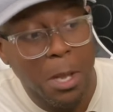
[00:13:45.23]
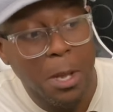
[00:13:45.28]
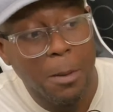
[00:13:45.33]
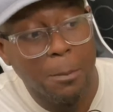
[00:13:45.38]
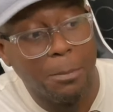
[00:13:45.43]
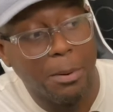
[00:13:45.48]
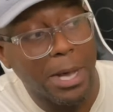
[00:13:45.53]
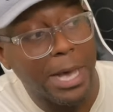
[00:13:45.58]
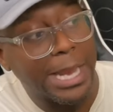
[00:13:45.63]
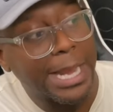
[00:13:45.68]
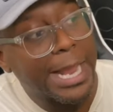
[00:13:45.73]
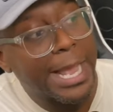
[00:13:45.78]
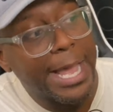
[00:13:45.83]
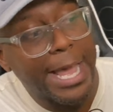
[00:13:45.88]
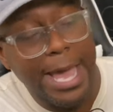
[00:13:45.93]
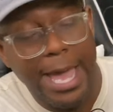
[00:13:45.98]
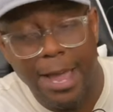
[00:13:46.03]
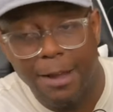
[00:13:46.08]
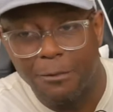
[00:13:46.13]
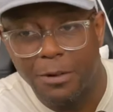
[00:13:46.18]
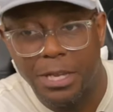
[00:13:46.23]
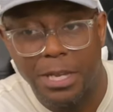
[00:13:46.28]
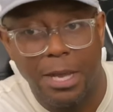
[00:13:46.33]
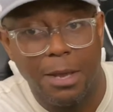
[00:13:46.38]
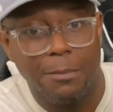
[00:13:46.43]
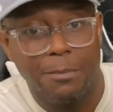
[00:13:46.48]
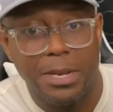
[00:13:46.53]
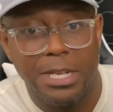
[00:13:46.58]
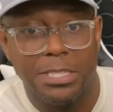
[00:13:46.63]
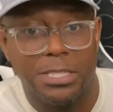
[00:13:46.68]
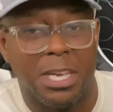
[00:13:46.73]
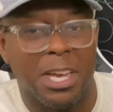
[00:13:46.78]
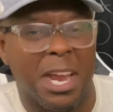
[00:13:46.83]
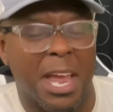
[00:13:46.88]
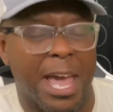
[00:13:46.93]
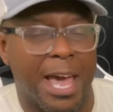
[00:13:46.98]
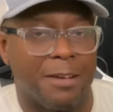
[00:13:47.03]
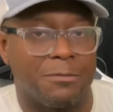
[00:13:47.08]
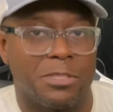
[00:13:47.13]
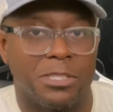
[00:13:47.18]
But every company's going to
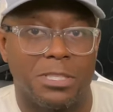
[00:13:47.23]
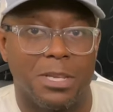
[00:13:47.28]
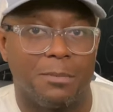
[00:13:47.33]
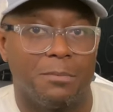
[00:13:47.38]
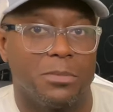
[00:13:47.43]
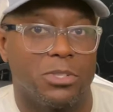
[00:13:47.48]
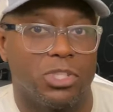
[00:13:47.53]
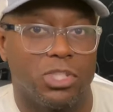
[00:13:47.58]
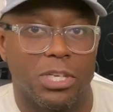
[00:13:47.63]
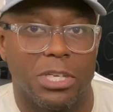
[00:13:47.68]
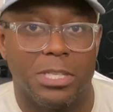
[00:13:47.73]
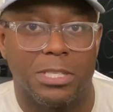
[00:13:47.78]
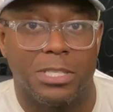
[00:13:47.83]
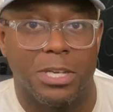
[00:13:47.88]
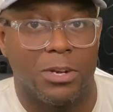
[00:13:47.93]
have some machines